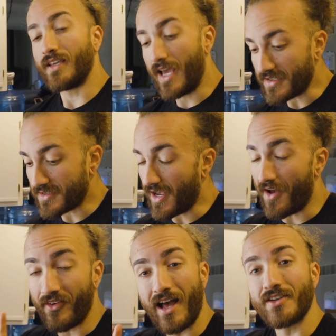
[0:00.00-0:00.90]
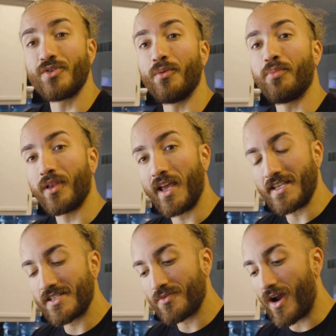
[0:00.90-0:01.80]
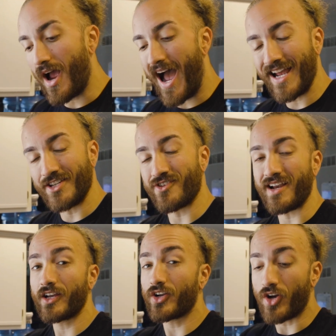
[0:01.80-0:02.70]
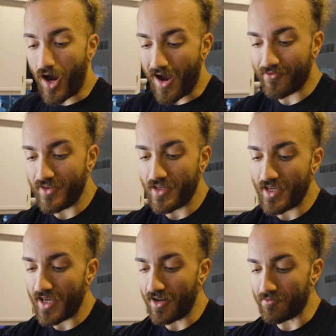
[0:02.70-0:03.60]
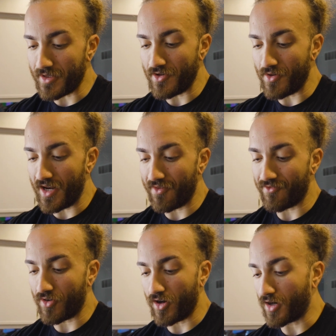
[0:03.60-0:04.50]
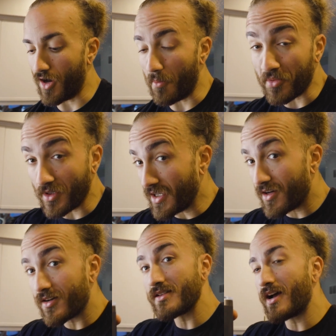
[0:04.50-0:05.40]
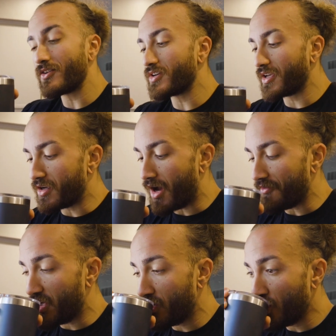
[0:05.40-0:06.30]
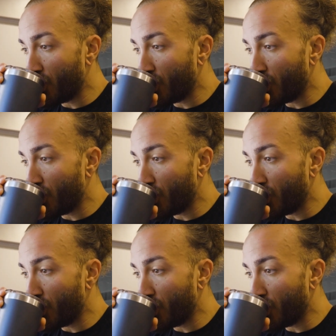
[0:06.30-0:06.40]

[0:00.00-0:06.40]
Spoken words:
Yes, I've gotten to a place where I drink coffee again. I've been doing it for a couple years now, drinking coffee.